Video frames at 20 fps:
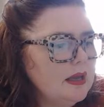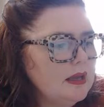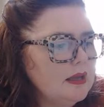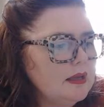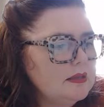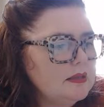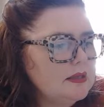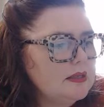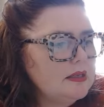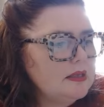
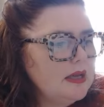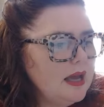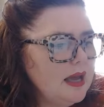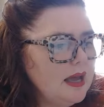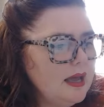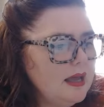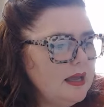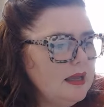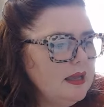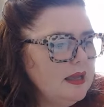
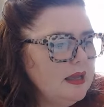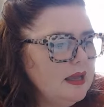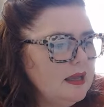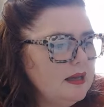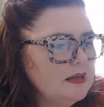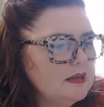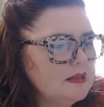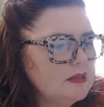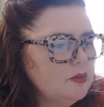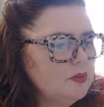today,
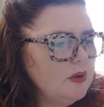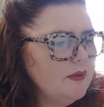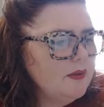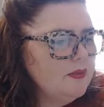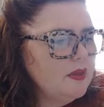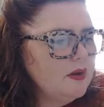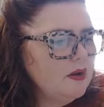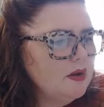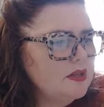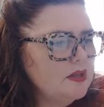and it's
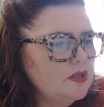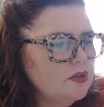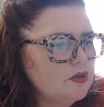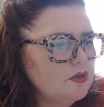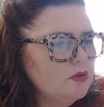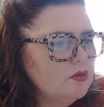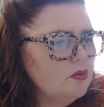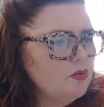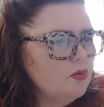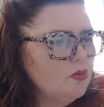one that I
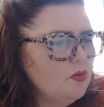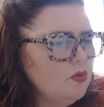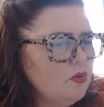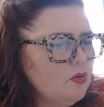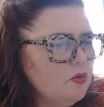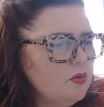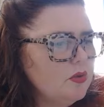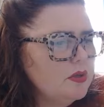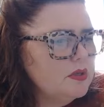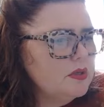do
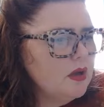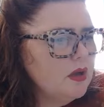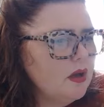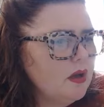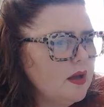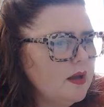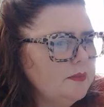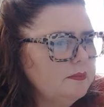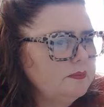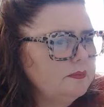all the
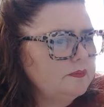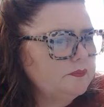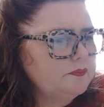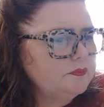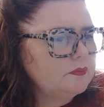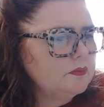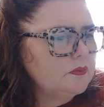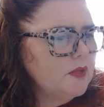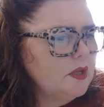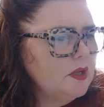time.
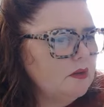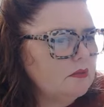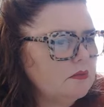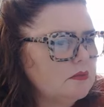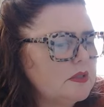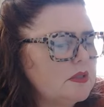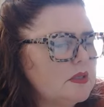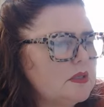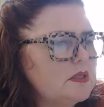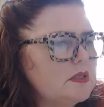Oh,
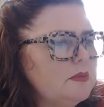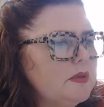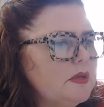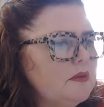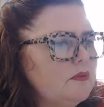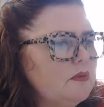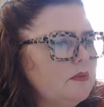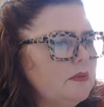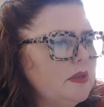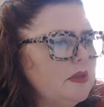it's
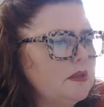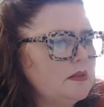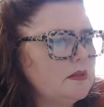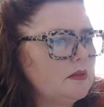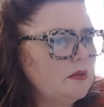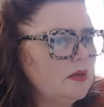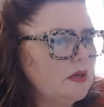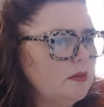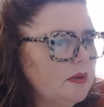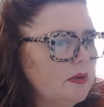disappeared from there.
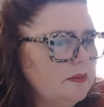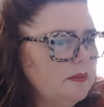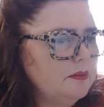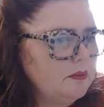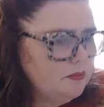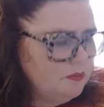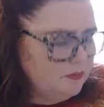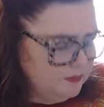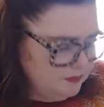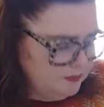So anyway,
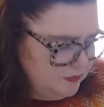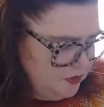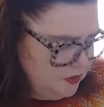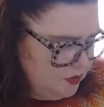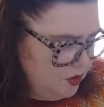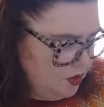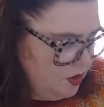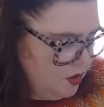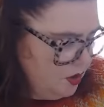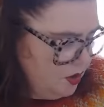
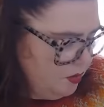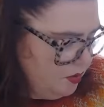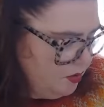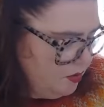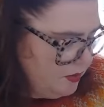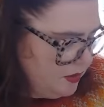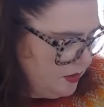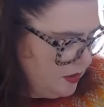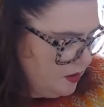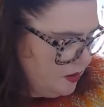you know where
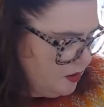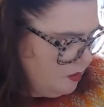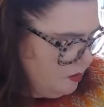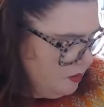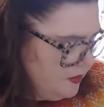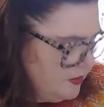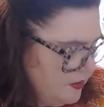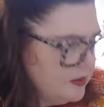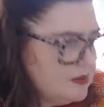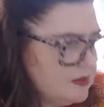I'm going to go
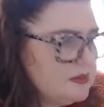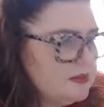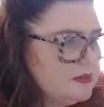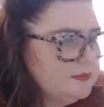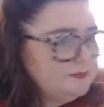with this.